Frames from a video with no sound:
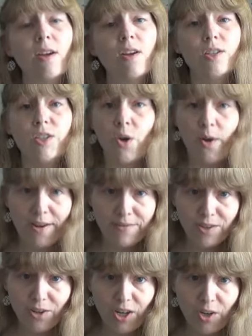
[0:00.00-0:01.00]
So
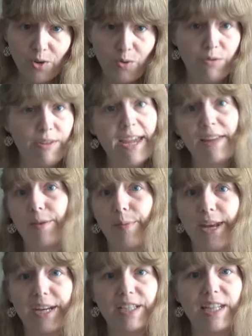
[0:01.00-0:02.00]
after you thank them
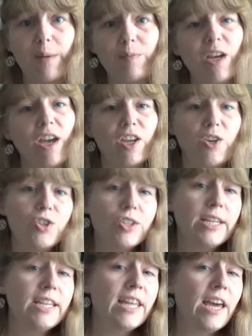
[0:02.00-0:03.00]
and accept,
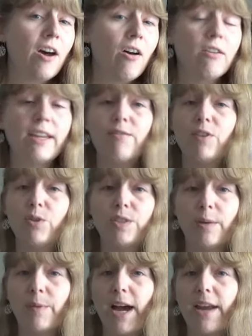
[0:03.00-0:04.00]
usually they'll give you
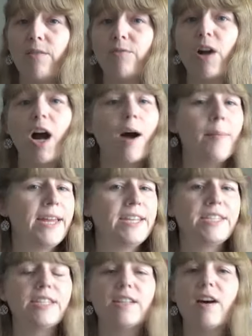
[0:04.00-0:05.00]
some kind of
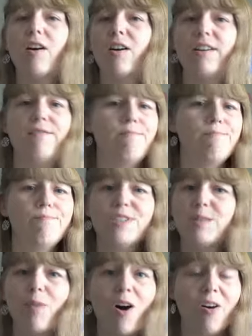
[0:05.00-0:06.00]
comments on
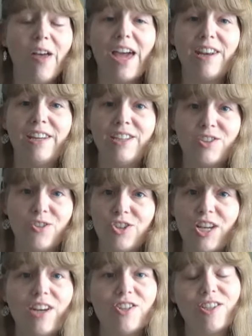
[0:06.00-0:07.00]
small edits or
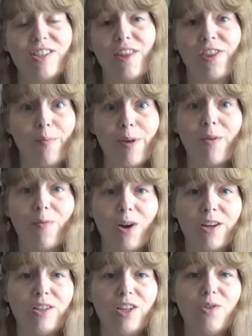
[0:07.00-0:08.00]
changes that they might
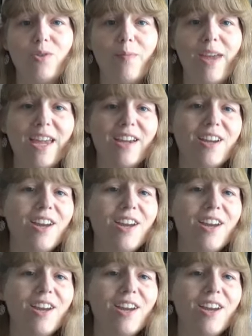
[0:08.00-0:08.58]
want you to make